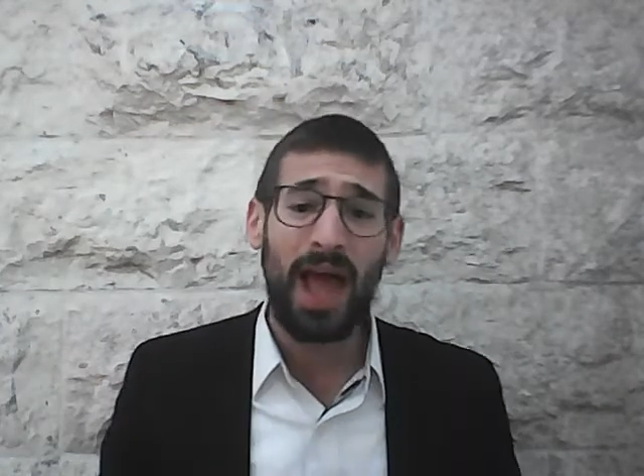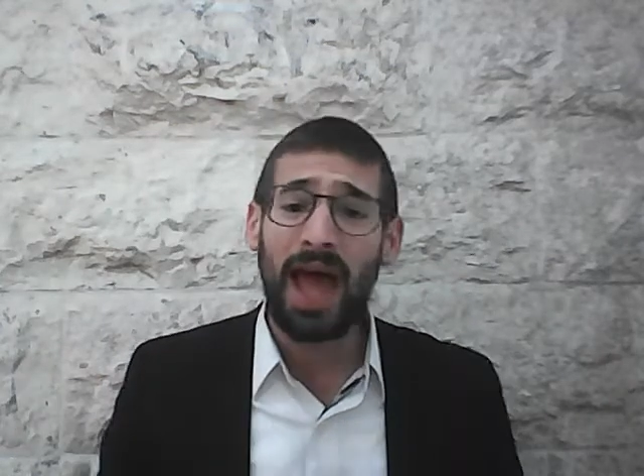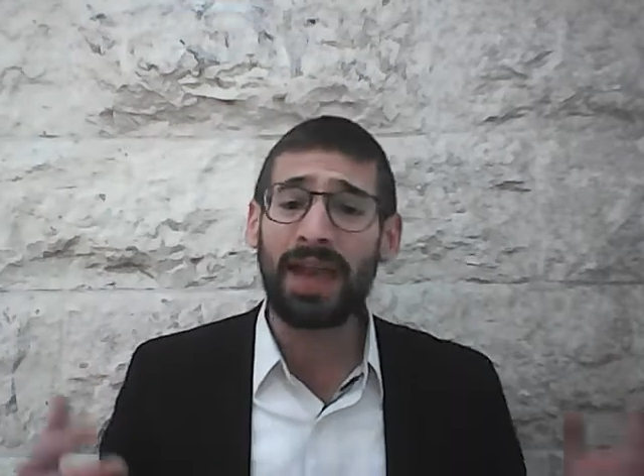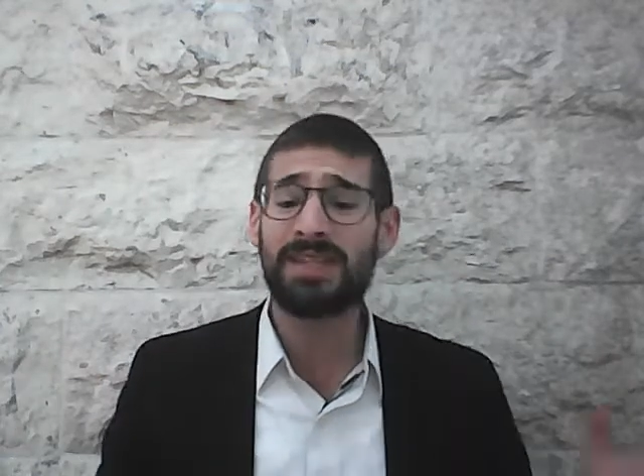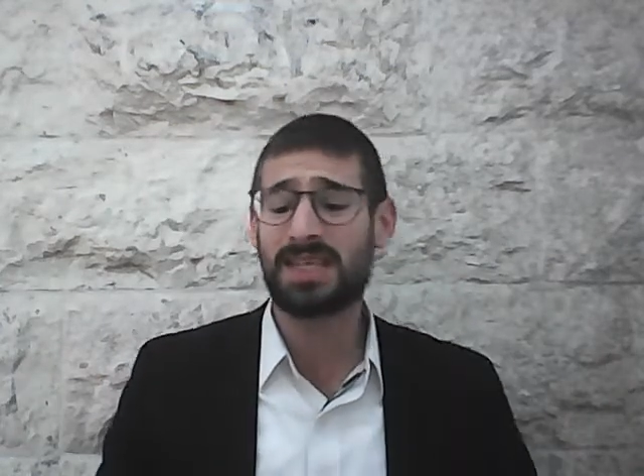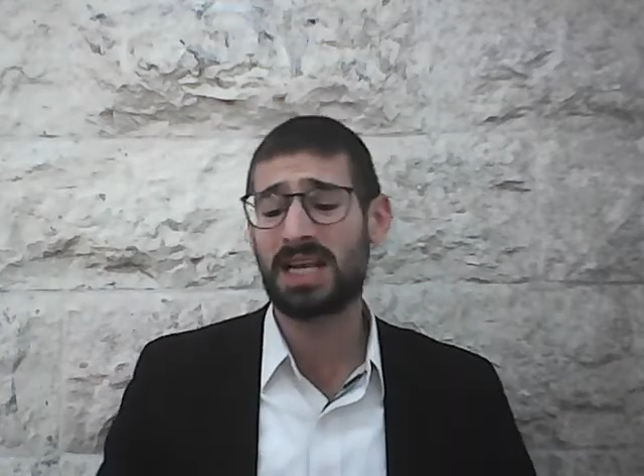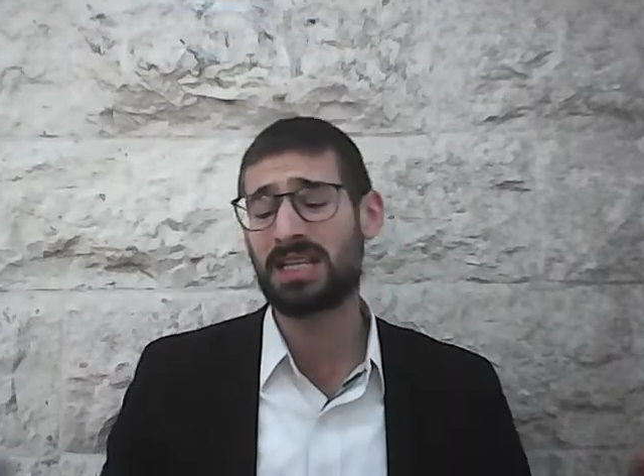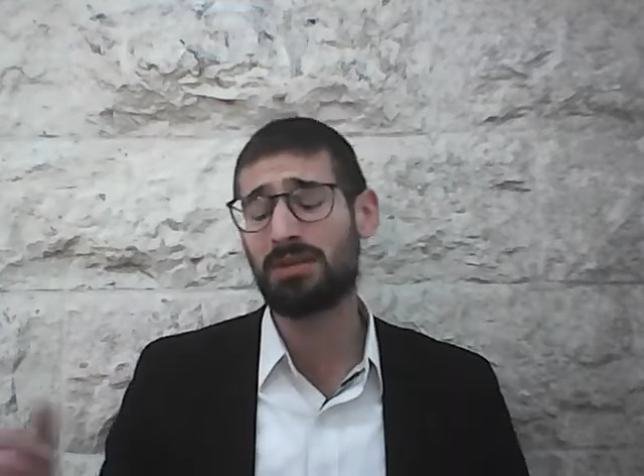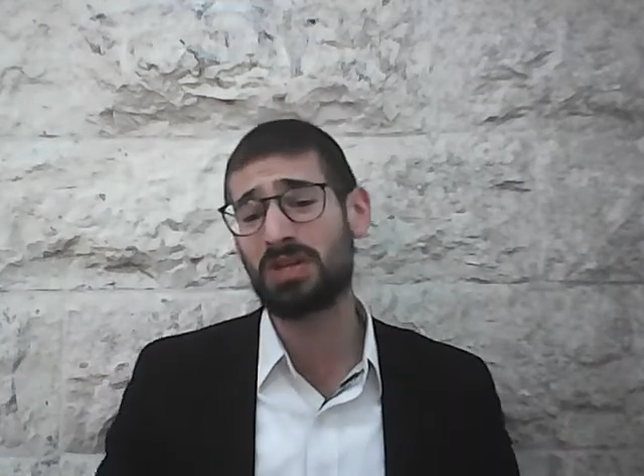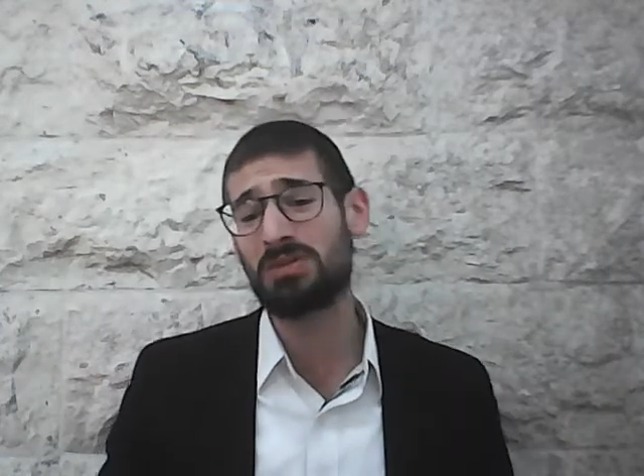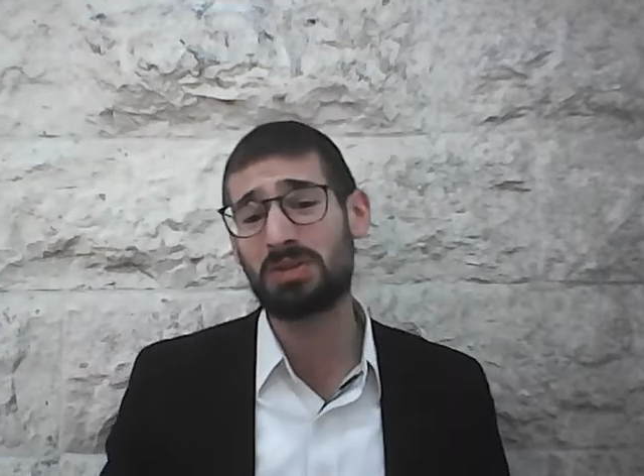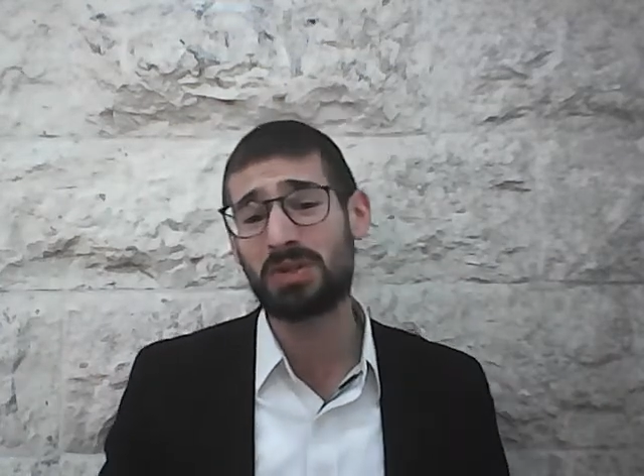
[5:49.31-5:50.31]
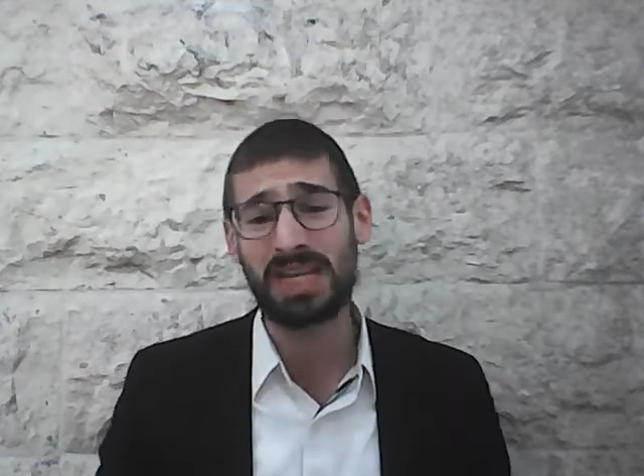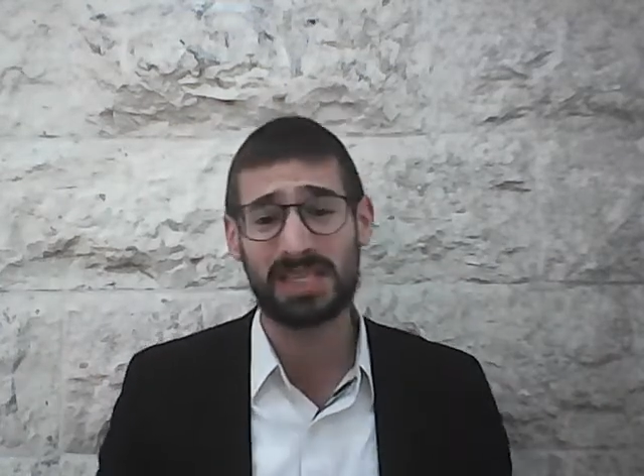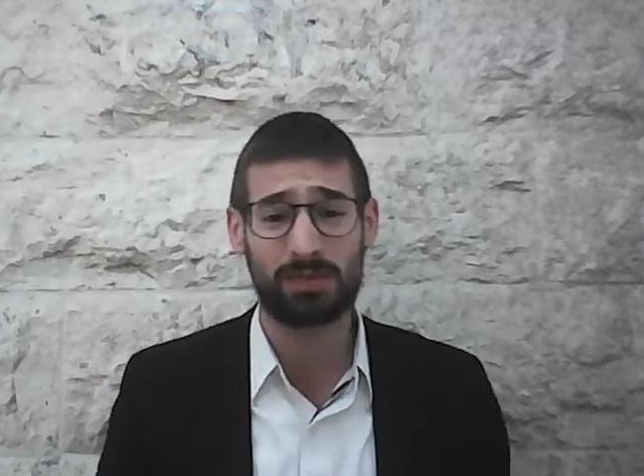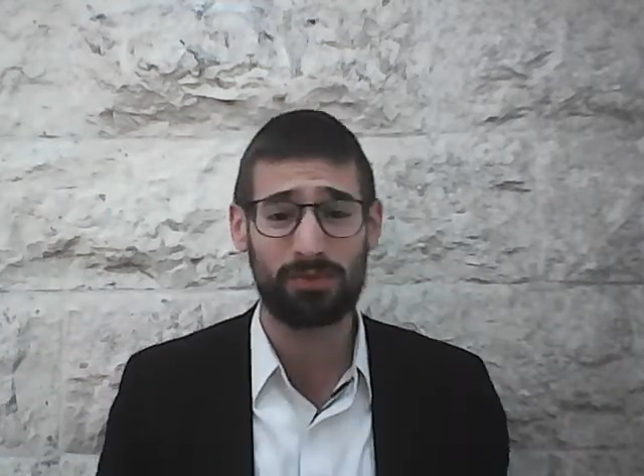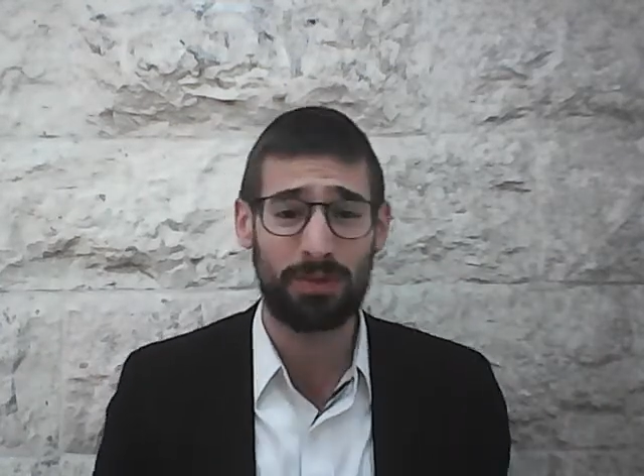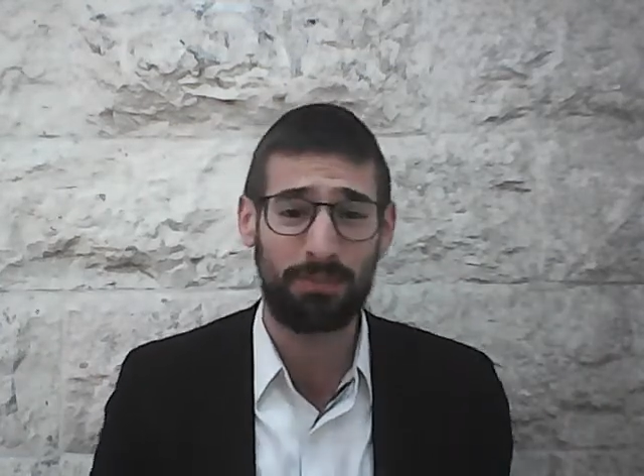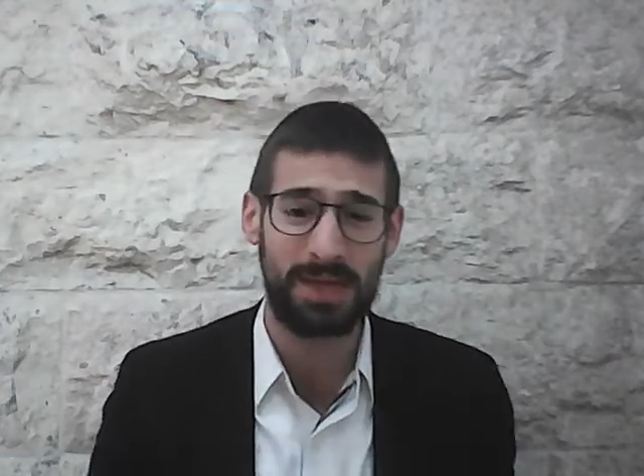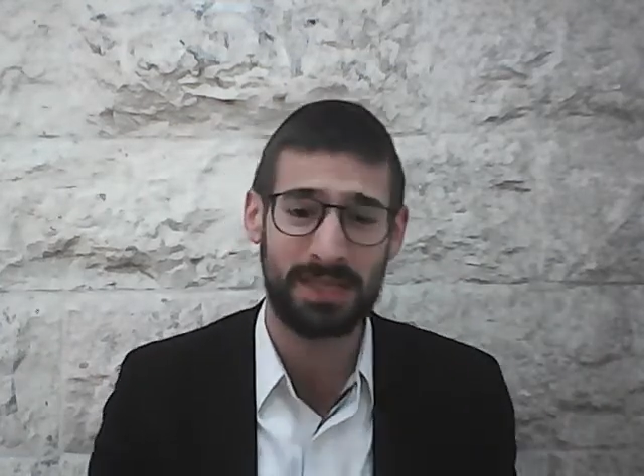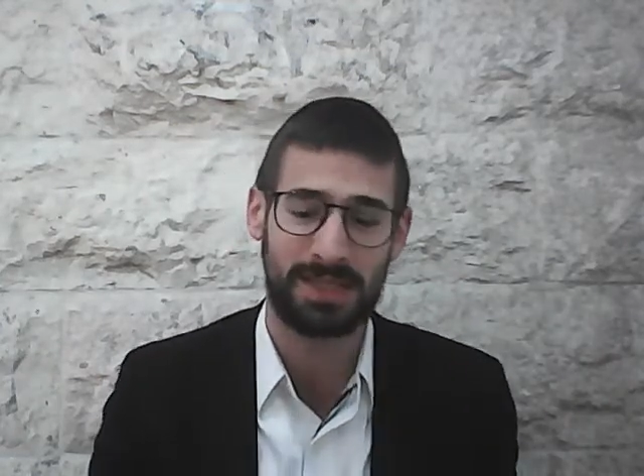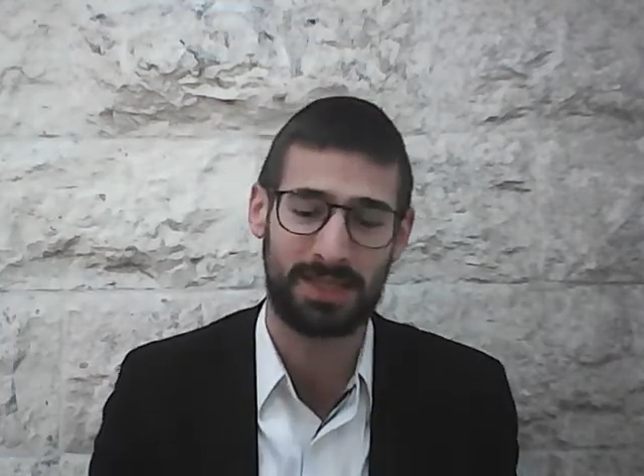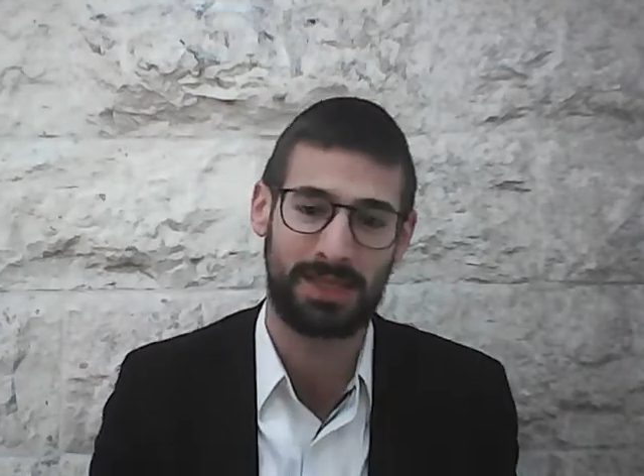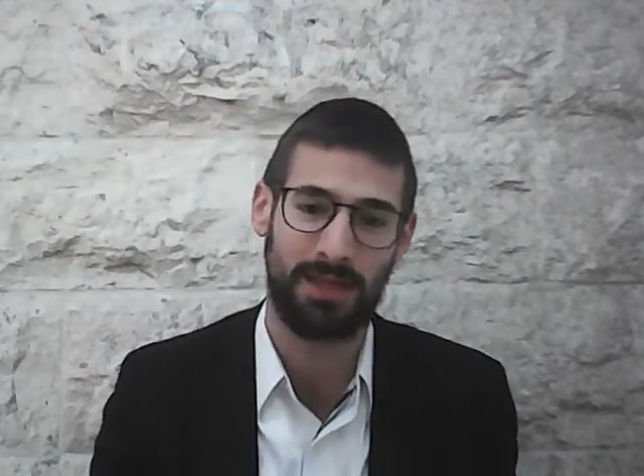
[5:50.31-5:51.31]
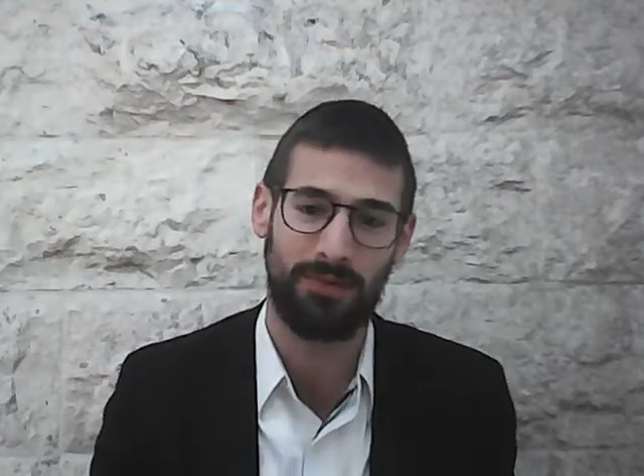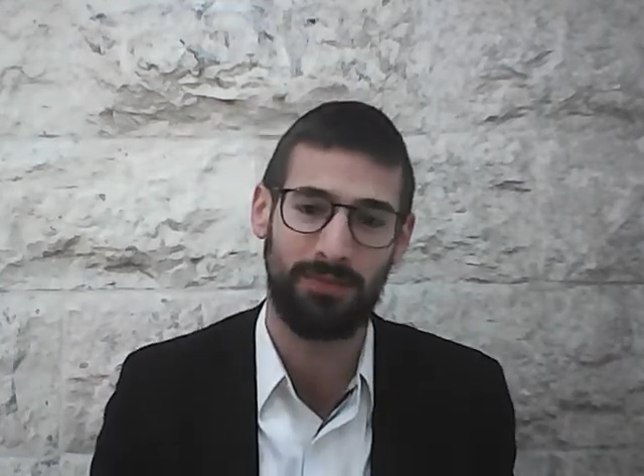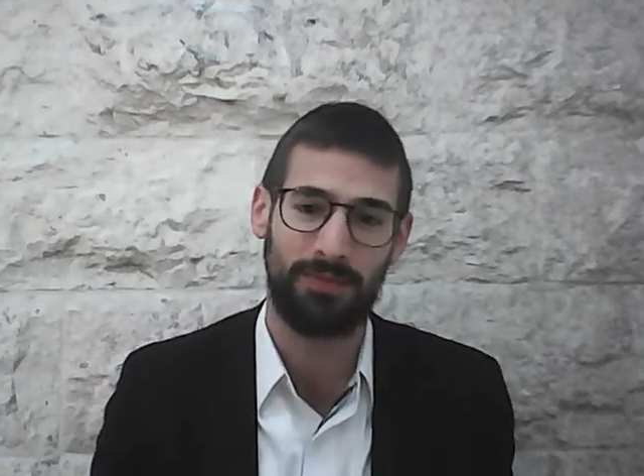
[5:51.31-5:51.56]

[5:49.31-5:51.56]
And it says Rav Shimshon, history repeats itself.